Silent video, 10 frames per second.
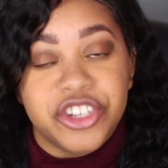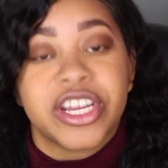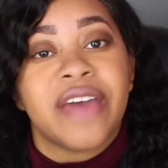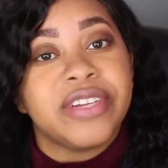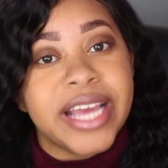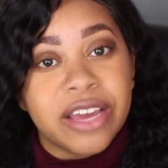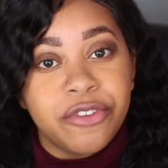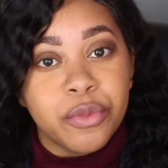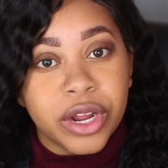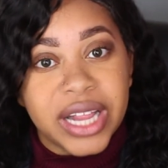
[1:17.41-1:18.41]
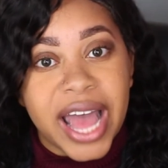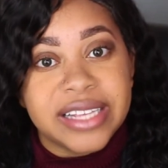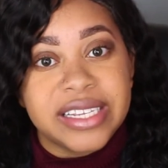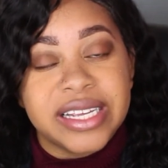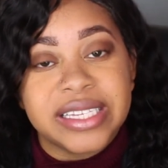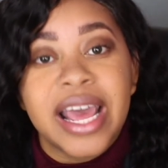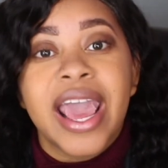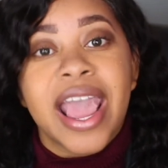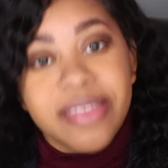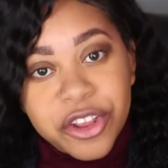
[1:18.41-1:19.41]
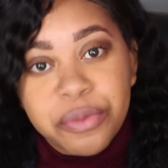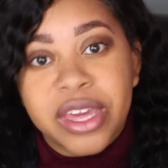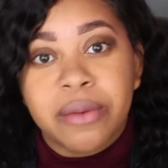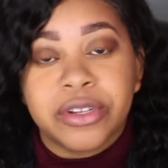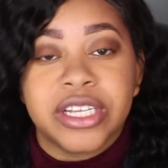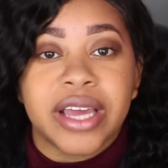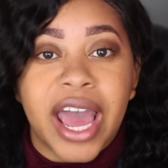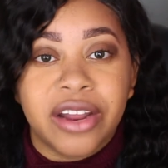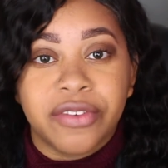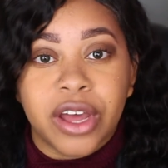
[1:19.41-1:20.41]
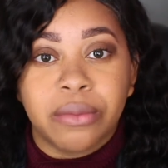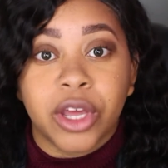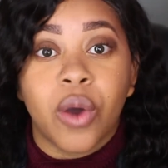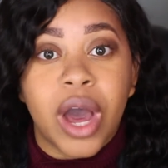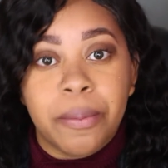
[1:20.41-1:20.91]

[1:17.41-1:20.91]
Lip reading: You're gonna have to take a few more classes, and then you'll be able to kind of go